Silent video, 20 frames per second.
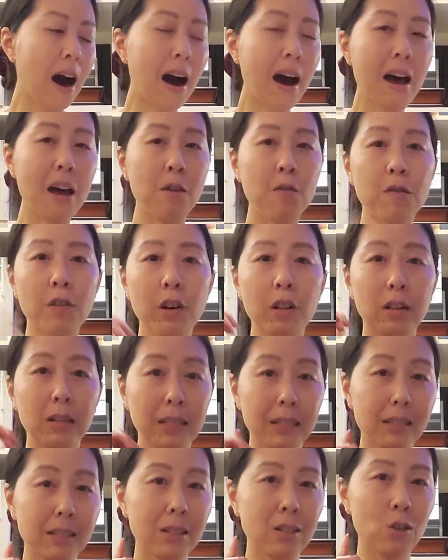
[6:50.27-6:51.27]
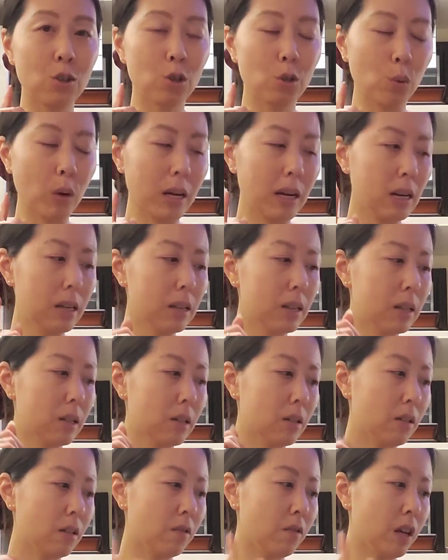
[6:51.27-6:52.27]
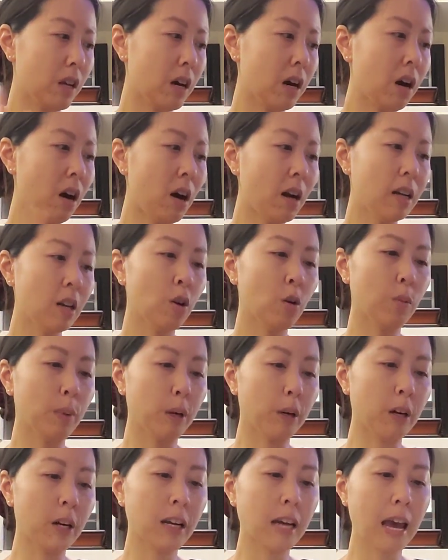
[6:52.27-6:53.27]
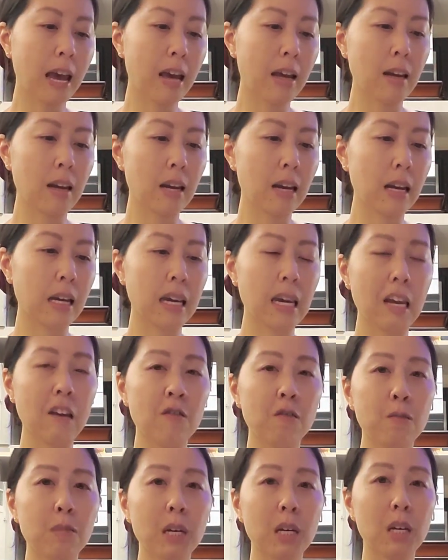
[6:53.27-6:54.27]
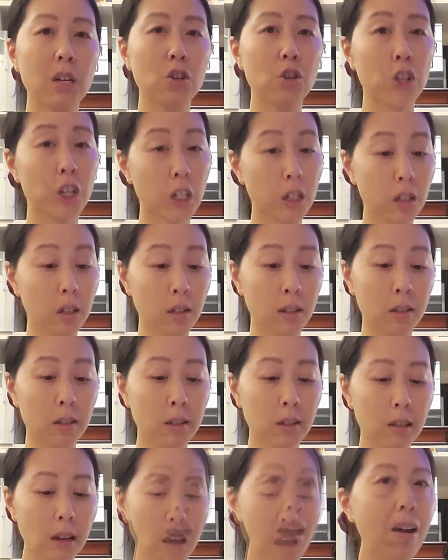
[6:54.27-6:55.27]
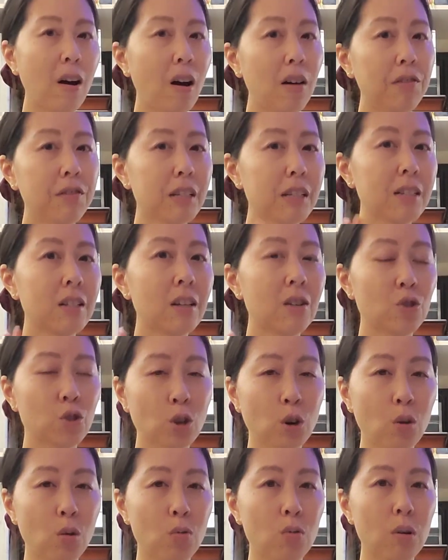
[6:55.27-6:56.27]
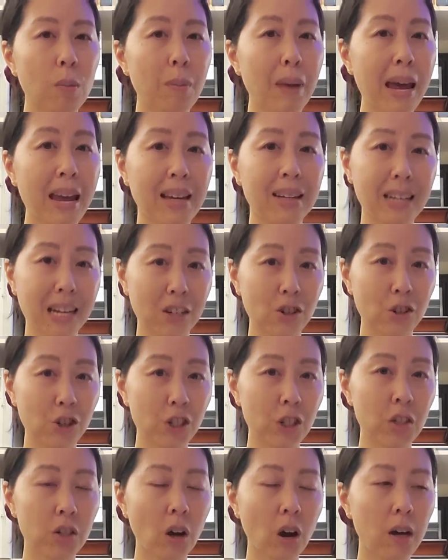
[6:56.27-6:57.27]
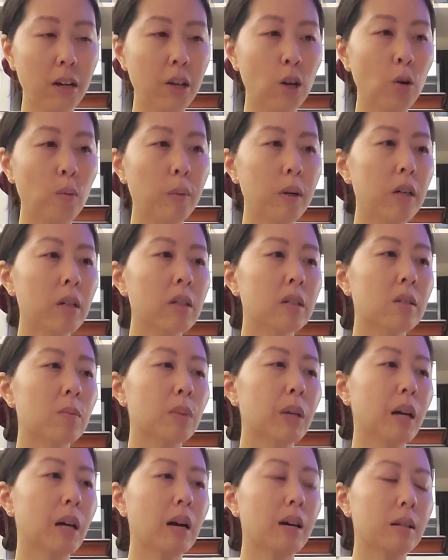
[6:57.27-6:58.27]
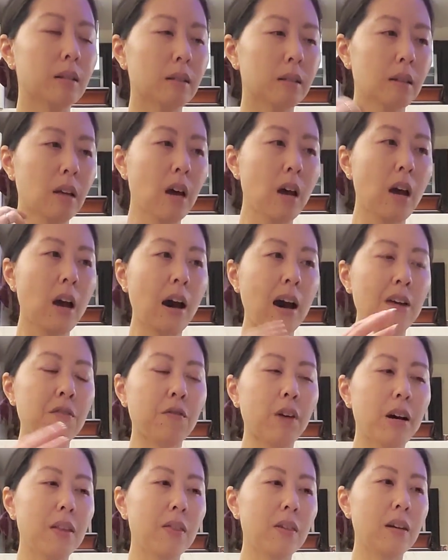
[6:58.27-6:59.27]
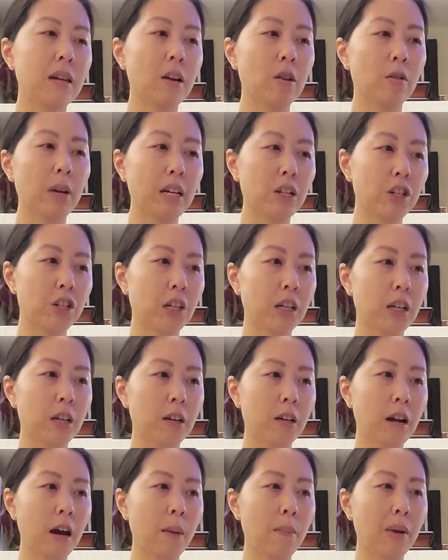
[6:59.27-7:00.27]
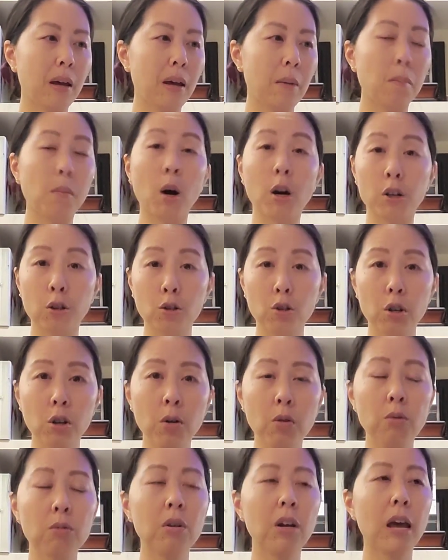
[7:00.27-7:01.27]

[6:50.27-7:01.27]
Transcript: I've listened to it via audiobook and it gave me chills. I often don't pay attention to audiobooks because I find the narration a bit monotone